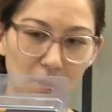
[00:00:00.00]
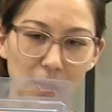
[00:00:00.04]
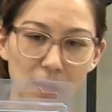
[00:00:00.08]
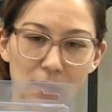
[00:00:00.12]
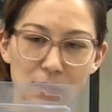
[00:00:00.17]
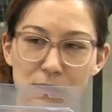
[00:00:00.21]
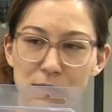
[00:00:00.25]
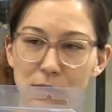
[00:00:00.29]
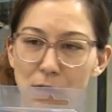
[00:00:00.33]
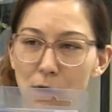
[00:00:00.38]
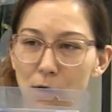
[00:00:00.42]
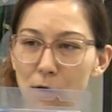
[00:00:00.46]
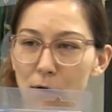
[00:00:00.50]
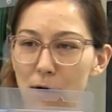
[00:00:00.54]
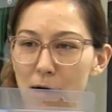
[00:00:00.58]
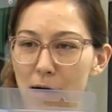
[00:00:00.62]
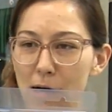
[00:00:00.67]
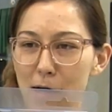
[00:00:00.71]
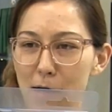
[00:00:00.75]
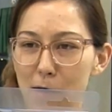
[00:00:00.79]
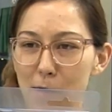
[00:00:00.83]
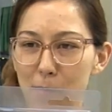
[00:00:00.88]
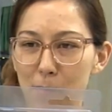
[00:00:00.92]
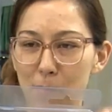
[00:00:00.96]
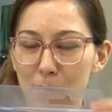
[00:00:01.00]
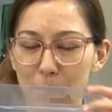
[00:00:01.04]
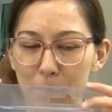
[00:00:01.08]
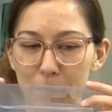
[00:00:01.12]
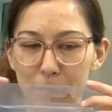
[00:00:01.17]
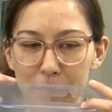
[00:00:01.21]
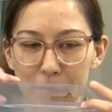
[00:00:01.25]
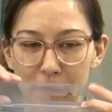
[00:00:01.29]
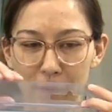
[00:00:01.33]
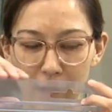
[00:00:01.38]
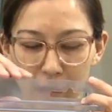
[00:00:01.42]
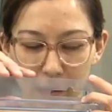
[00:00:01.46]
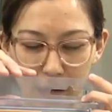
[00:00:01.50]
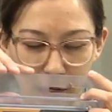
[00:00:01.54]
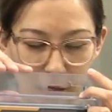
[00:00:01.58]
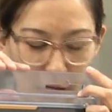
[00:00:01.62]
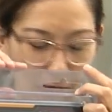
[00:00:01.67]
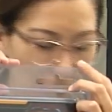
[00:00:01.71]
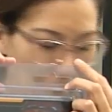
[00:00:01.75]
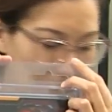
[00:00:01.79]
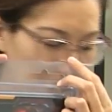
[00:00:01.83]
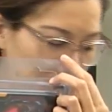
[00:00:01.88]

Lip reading: So yeah,